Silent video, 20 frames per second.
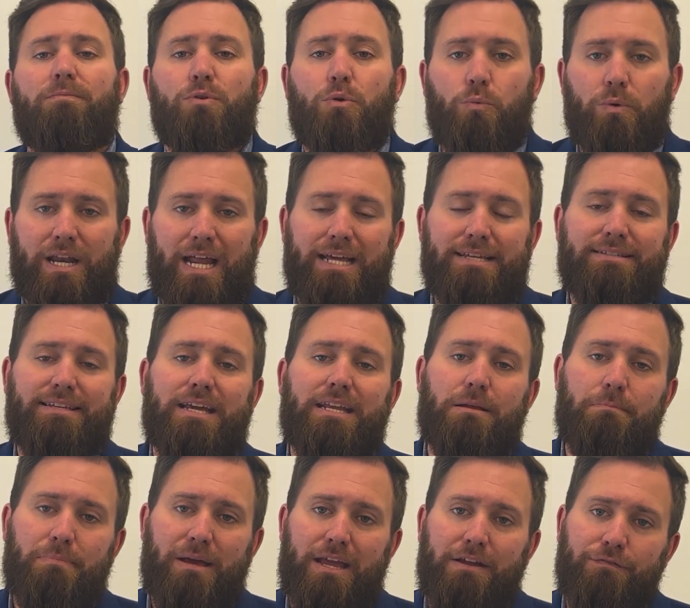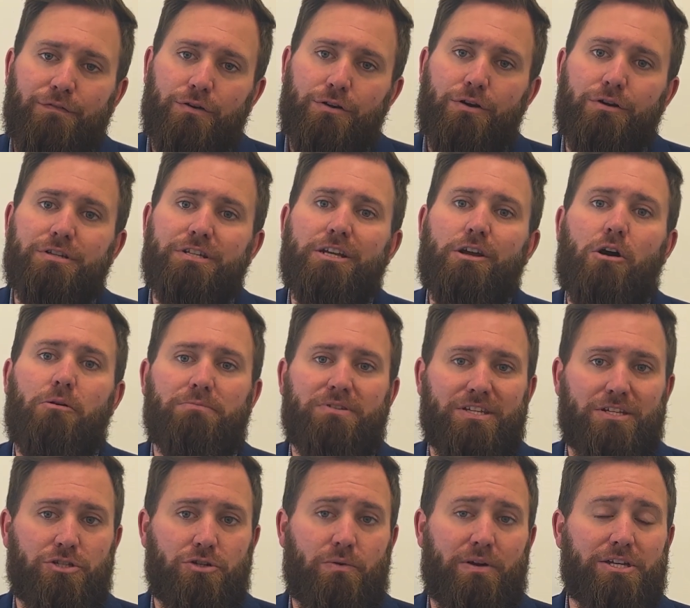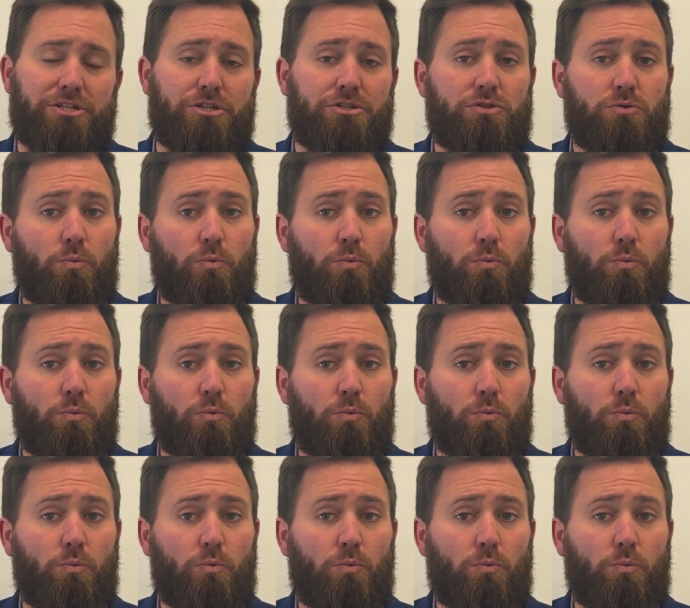when I say to pay for nursing home situations,